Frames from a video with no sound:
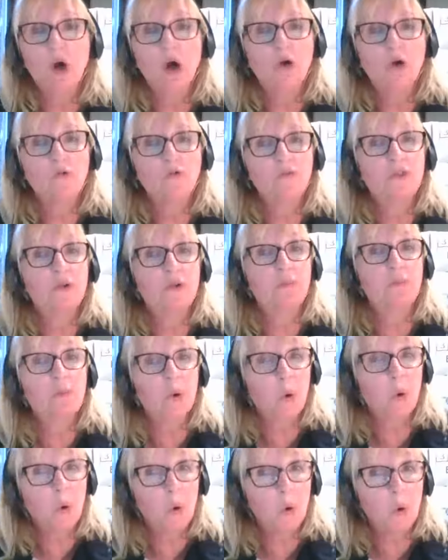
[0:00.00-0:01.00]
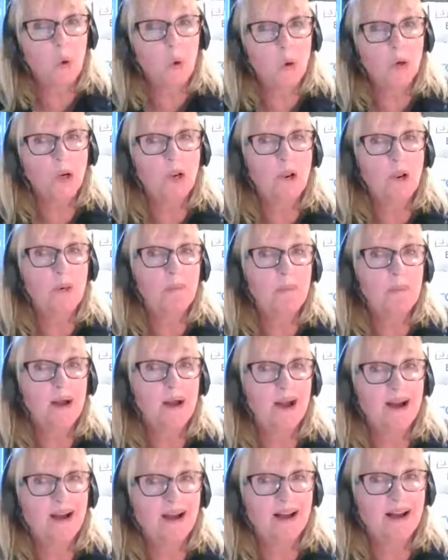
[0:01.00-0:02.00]
of the pork
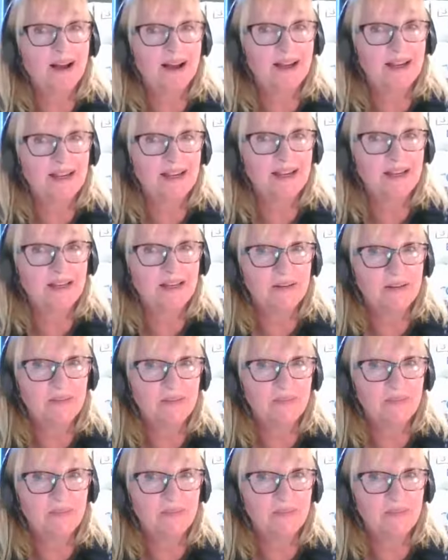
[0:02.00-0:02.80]
pie?